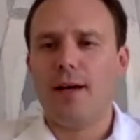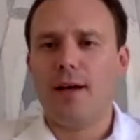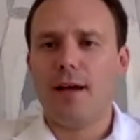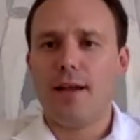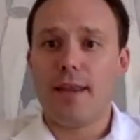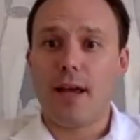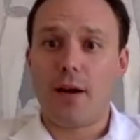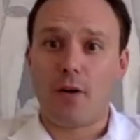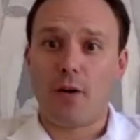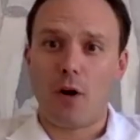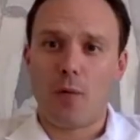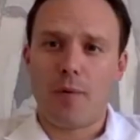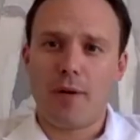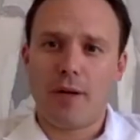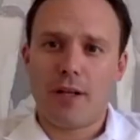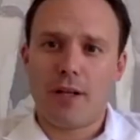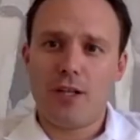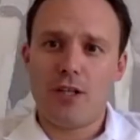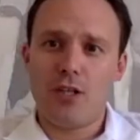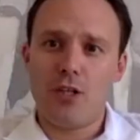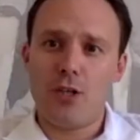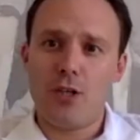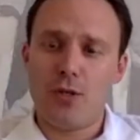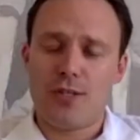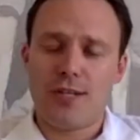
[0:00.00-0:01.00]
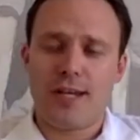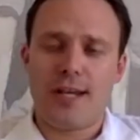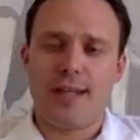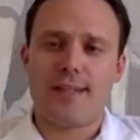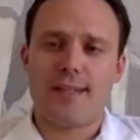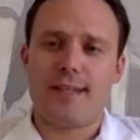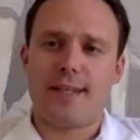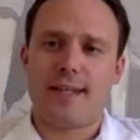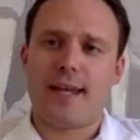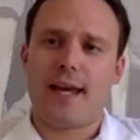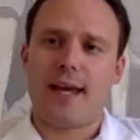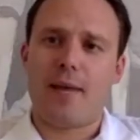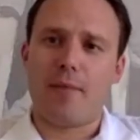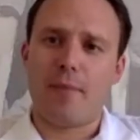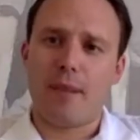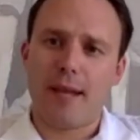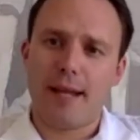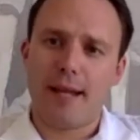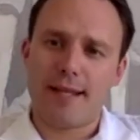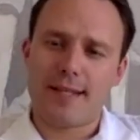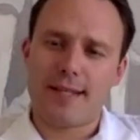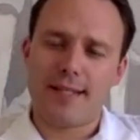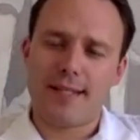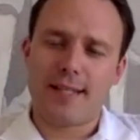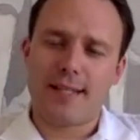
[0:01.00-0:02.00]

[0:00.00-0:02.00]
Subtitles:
They're opening a new tented camp later